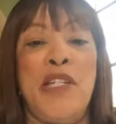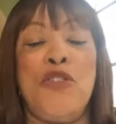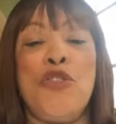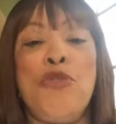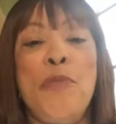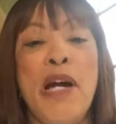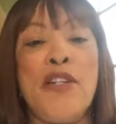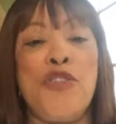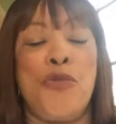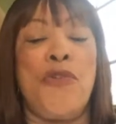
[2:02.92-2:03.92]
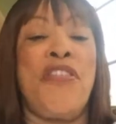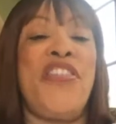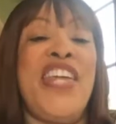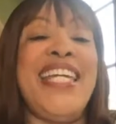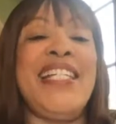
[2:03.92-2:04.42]
too much or
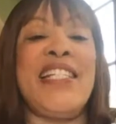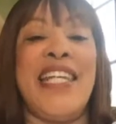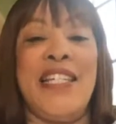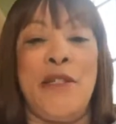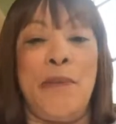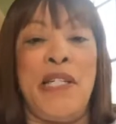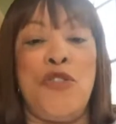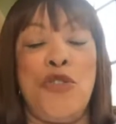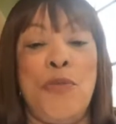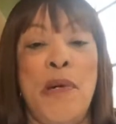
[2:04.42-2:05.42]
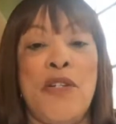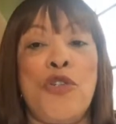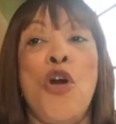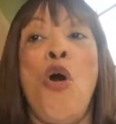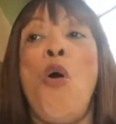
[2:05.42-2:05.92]
things get to be too much
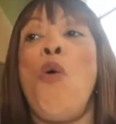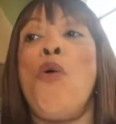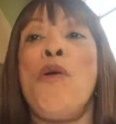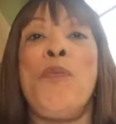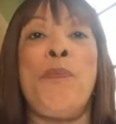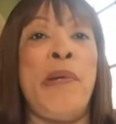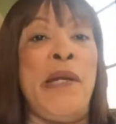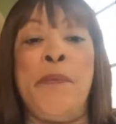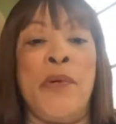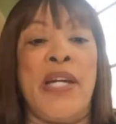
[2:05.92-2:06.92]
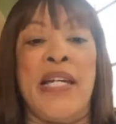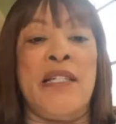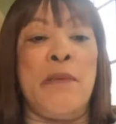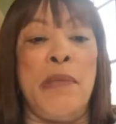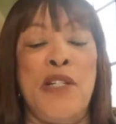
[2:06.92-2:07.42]
or people get
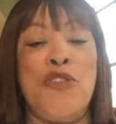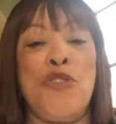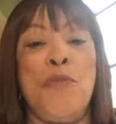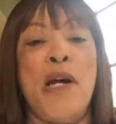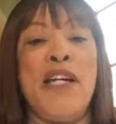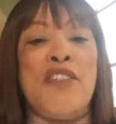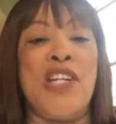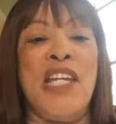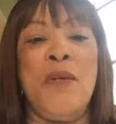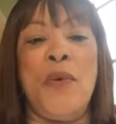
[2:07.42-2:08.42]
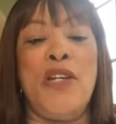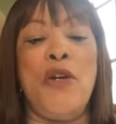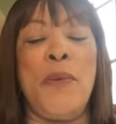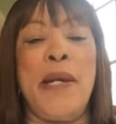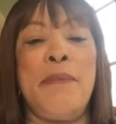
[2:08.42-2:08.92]
to be too much. Anyone
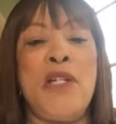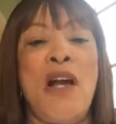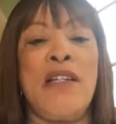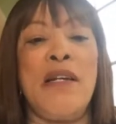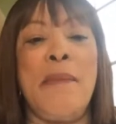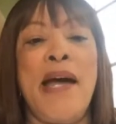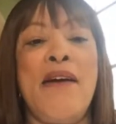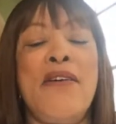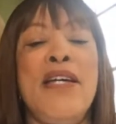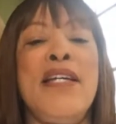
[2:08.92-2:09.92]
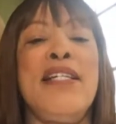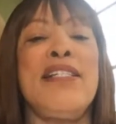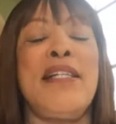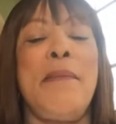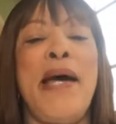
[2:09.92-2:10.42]
know what I'm talking about?
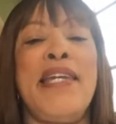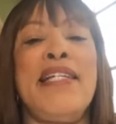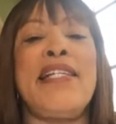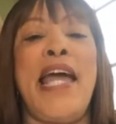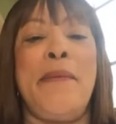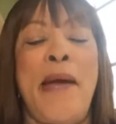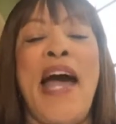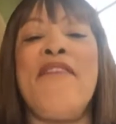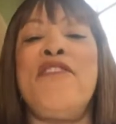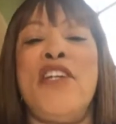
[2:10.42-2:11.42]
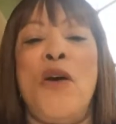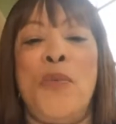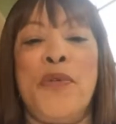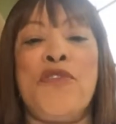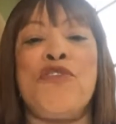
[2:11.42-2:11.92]
Somebody type, I've dealt
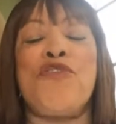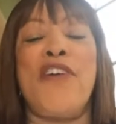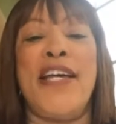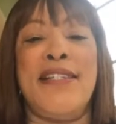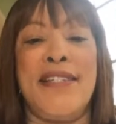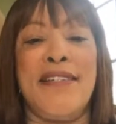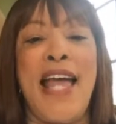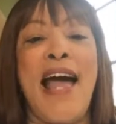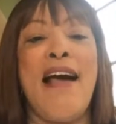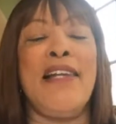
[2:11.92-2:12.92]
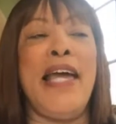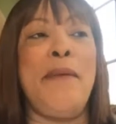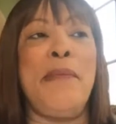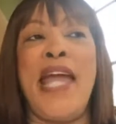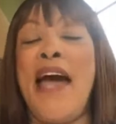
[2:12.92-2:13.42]
with stress. Holla
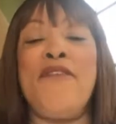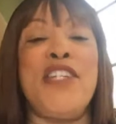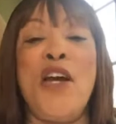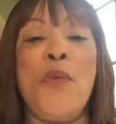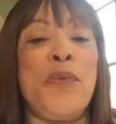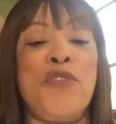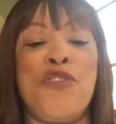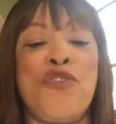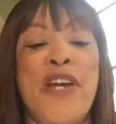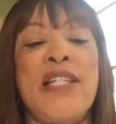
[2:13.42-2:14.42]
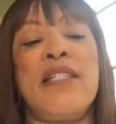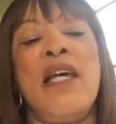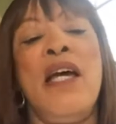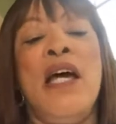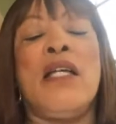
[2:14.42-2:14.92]
at me. I've dealt with stress.
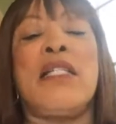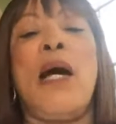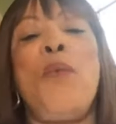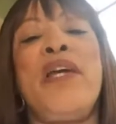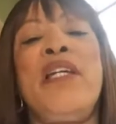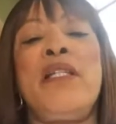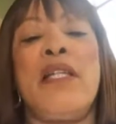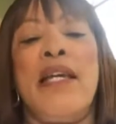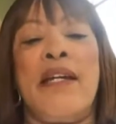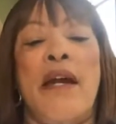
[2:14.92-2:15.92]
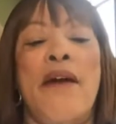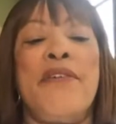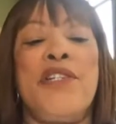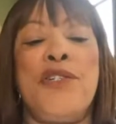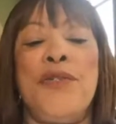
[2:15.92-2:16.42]
So I wanted to
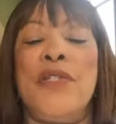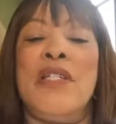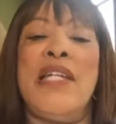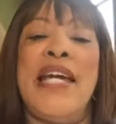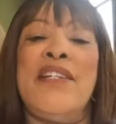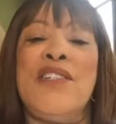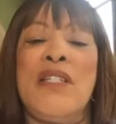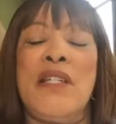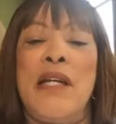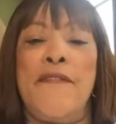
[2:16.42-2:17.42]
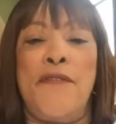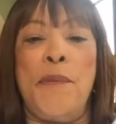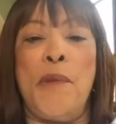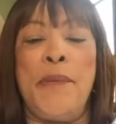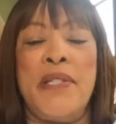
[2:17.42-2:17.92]
encourage you today, just take a few
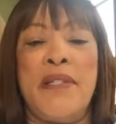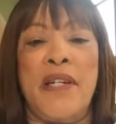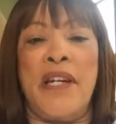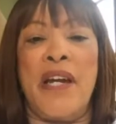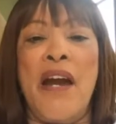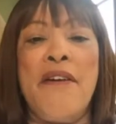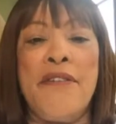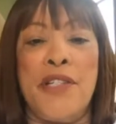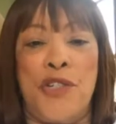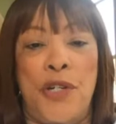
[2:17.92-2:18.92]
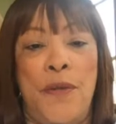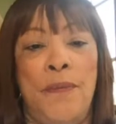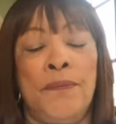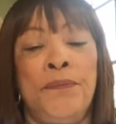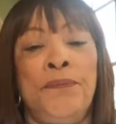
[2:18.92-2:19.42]
moments to encourage you
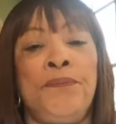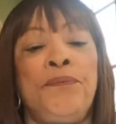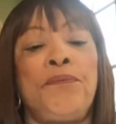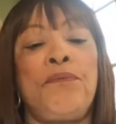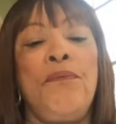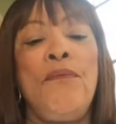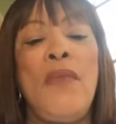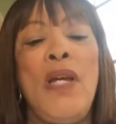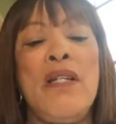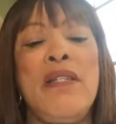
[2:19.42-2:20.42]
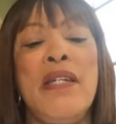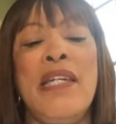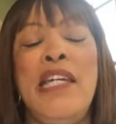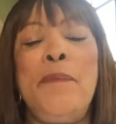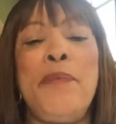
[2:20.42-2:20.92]
to
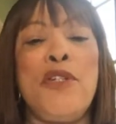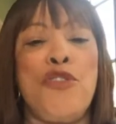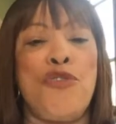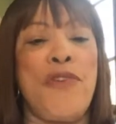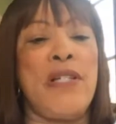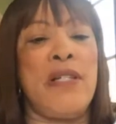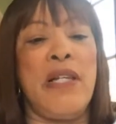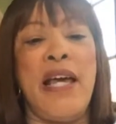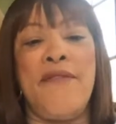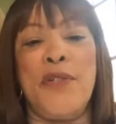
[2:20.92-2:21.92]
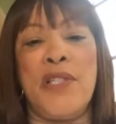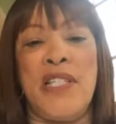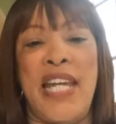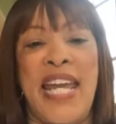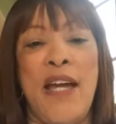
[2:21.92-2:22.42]
keep your stress levels
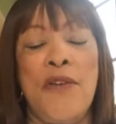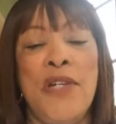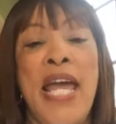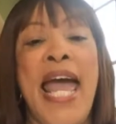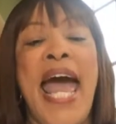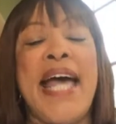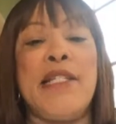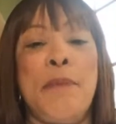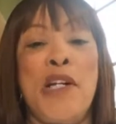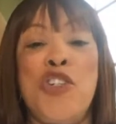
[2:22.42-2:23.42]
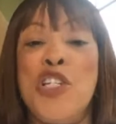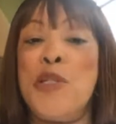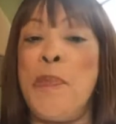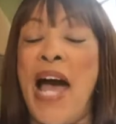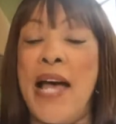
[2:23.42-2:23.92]
down as much as
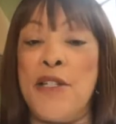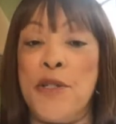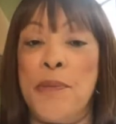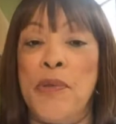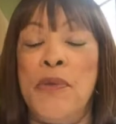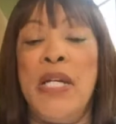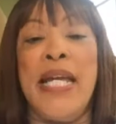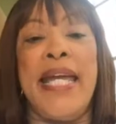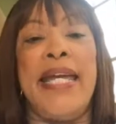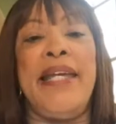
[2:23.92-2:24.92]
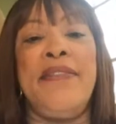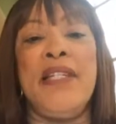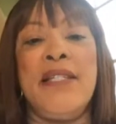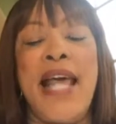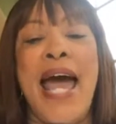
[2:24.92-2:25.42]
possible in
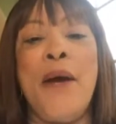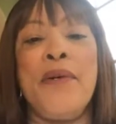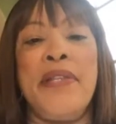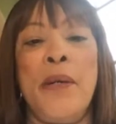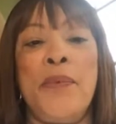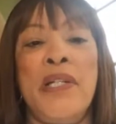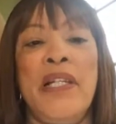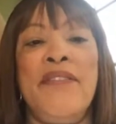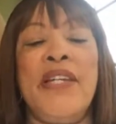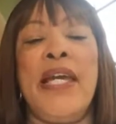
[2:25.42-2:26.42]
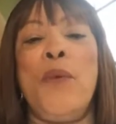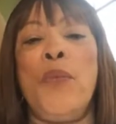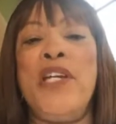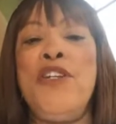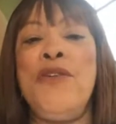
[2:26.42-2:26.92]
this hour that we're living in.
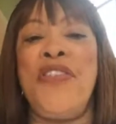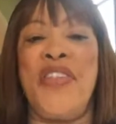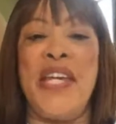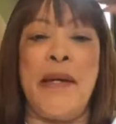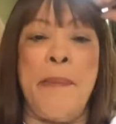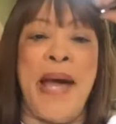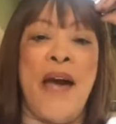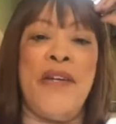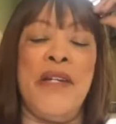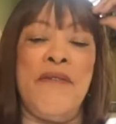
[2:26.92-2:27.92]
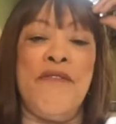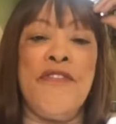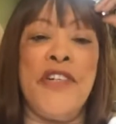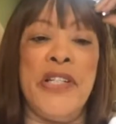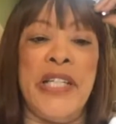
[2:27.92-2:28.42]
When you think about it,
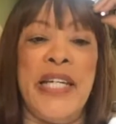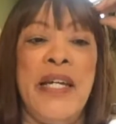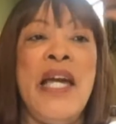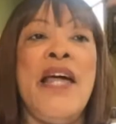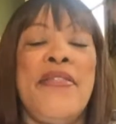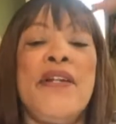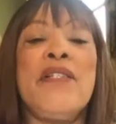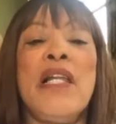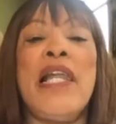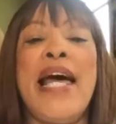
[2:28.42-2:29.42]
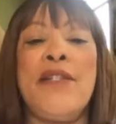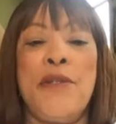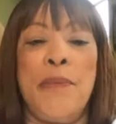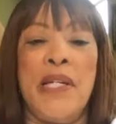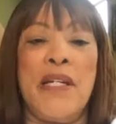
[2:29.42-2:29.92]
really, there's a lot to
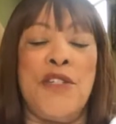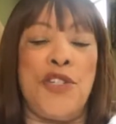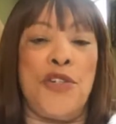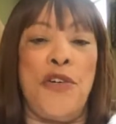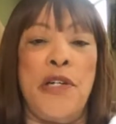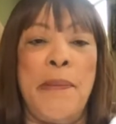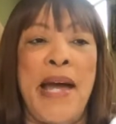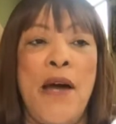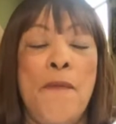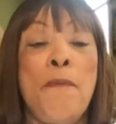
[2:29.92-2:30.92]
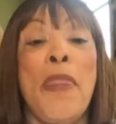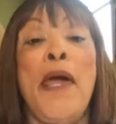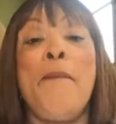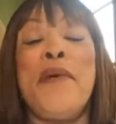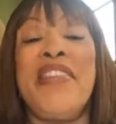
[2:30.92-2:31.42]
be concerned about,
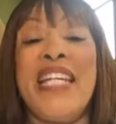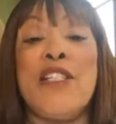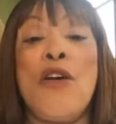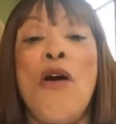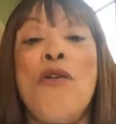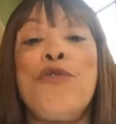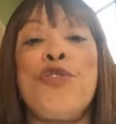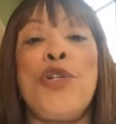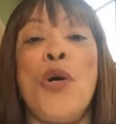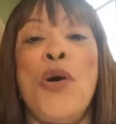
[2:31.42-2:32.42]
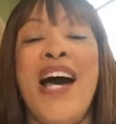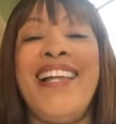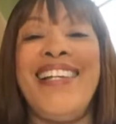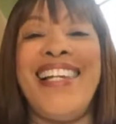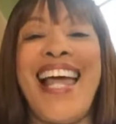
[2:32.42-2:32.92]
but there's also a
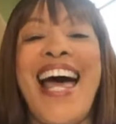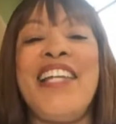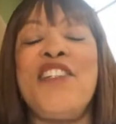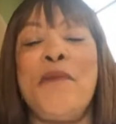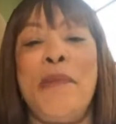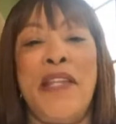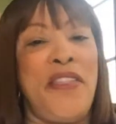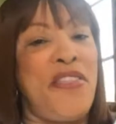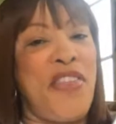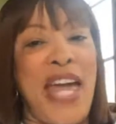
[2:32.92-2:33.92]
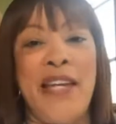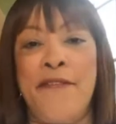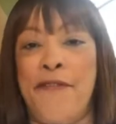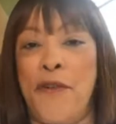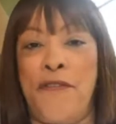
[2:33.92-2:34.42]
lot to be
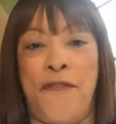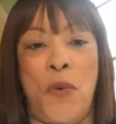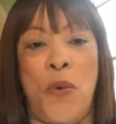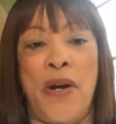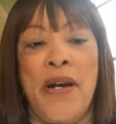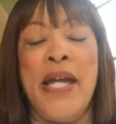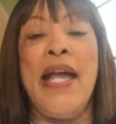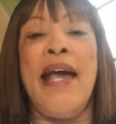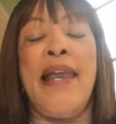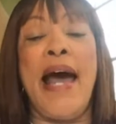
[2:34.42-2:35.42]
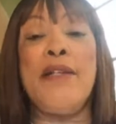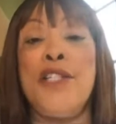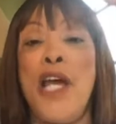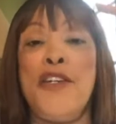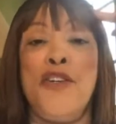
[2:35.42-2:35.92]
thankful for. And I'll
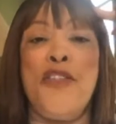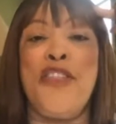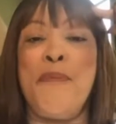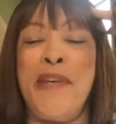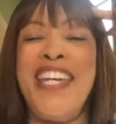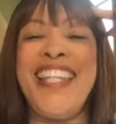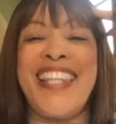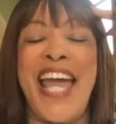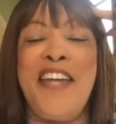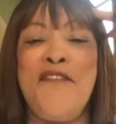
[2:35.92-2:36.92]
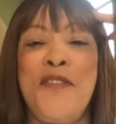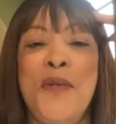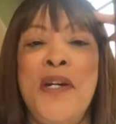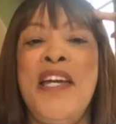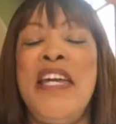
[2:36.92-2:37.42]
tell you, being
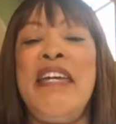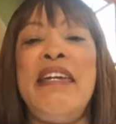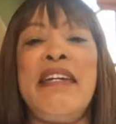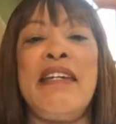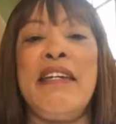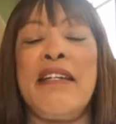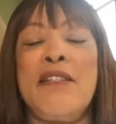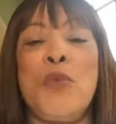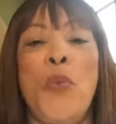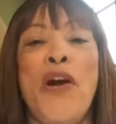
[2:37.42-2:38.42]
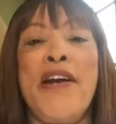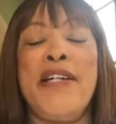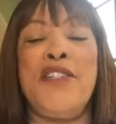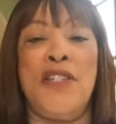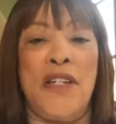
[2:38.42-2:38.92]
thankful, it kicks worry
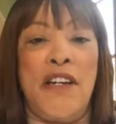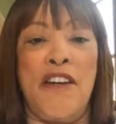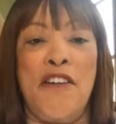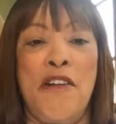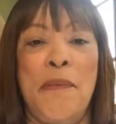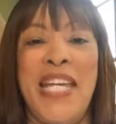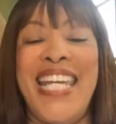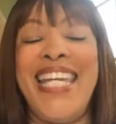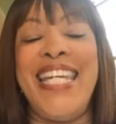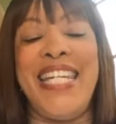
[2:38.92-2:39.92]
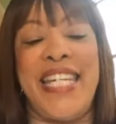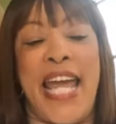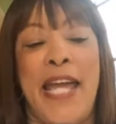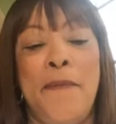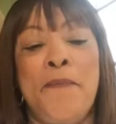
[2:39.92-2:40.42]
to the curb any day.